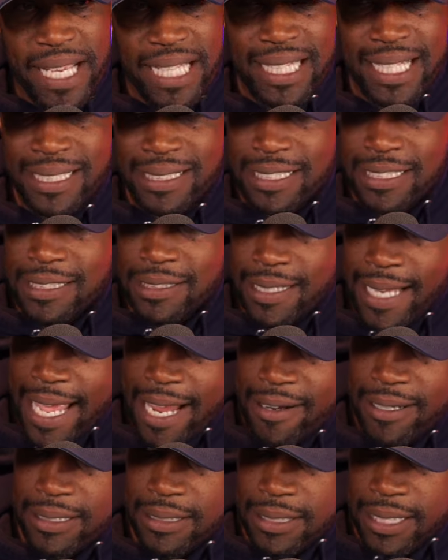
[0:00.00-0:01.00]
this
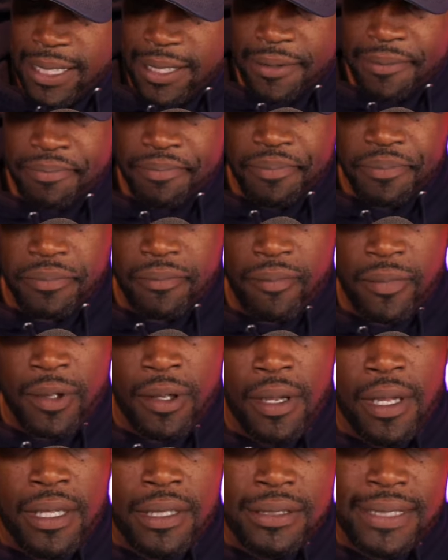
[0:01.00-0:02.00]
narrative
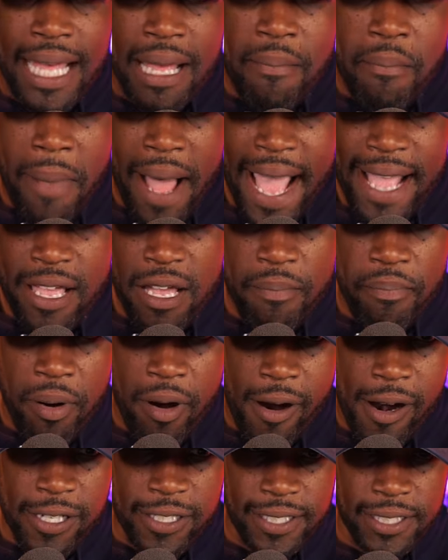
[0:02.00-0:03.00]
that Micah
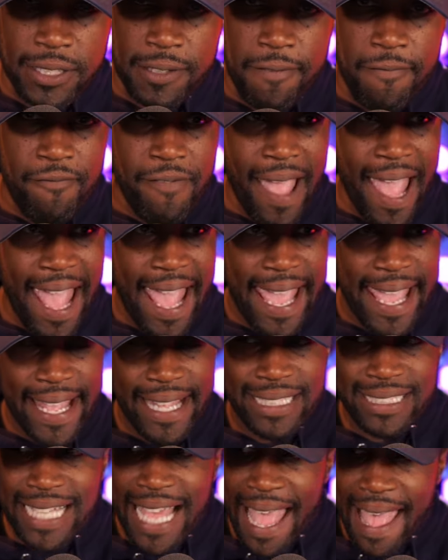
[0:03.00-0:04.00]
Parsons
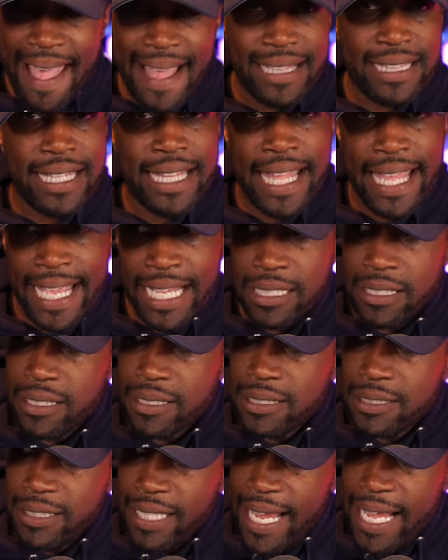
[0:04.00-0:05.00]
fades at the end of the
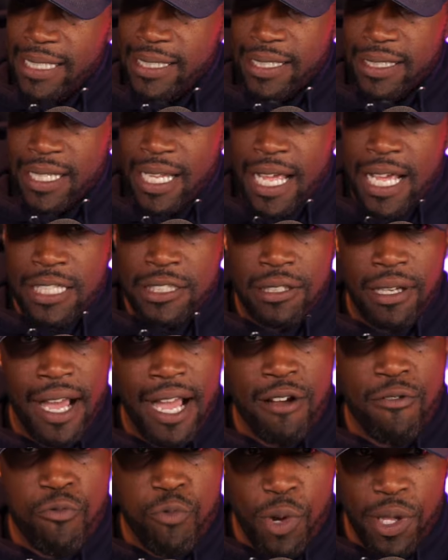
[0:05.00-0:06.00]
season. So I
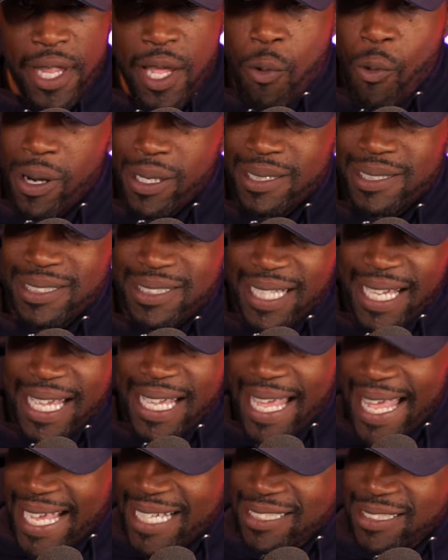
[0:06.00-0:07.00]
really want to see,
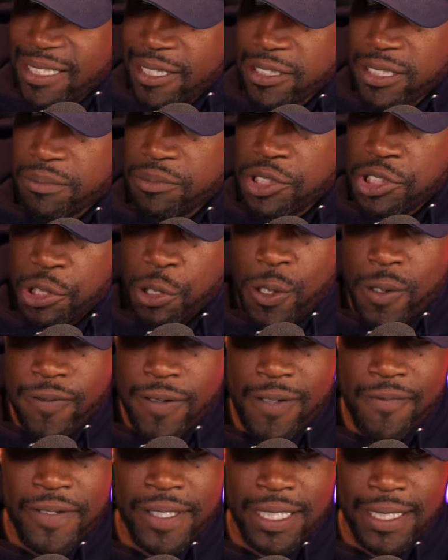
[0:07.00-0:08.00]
is there some truth
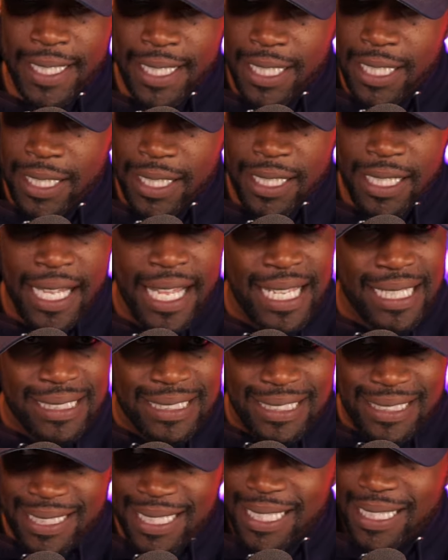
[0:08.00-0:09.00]
and validity
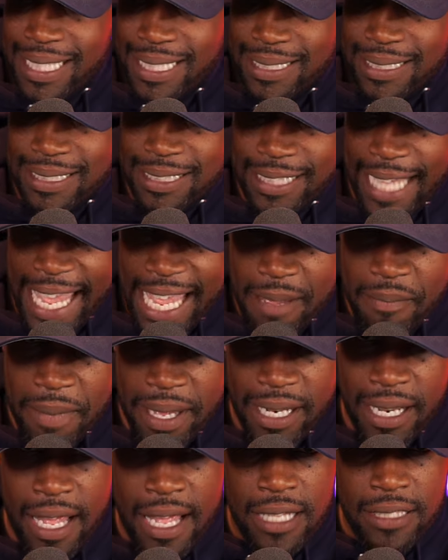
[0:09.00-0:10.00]
to this statement?
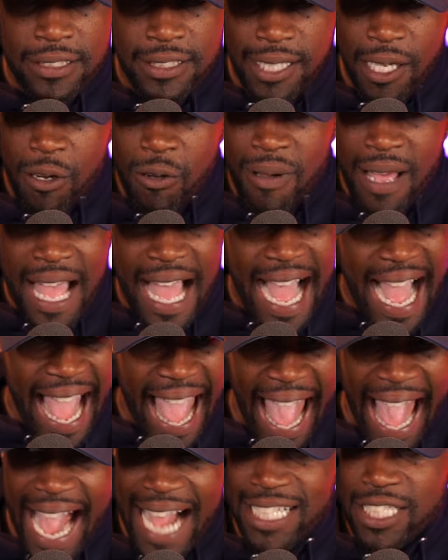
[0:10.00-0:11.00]
So I
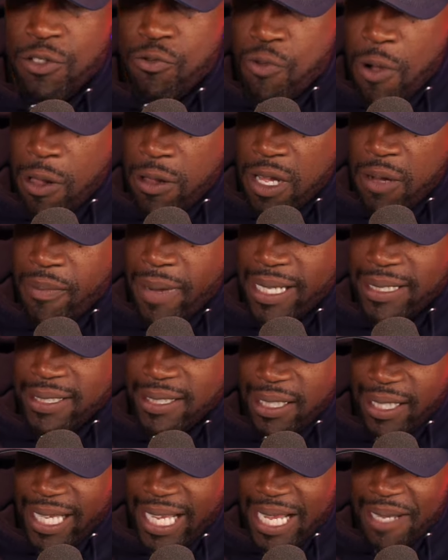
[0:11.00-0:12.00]
had to roll up my
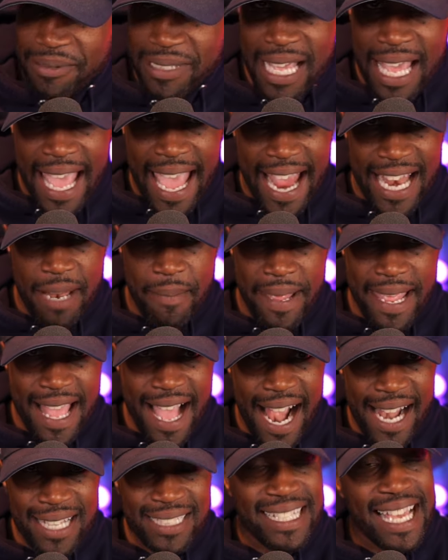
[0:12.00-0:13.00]
sleeves. And to be
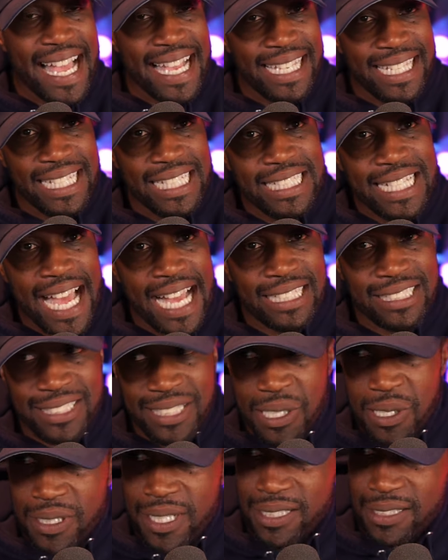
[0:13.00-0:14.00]
honest, I could not
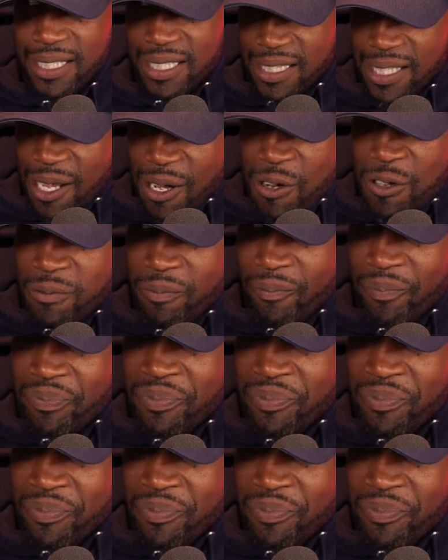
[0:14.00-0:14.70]
do this alone.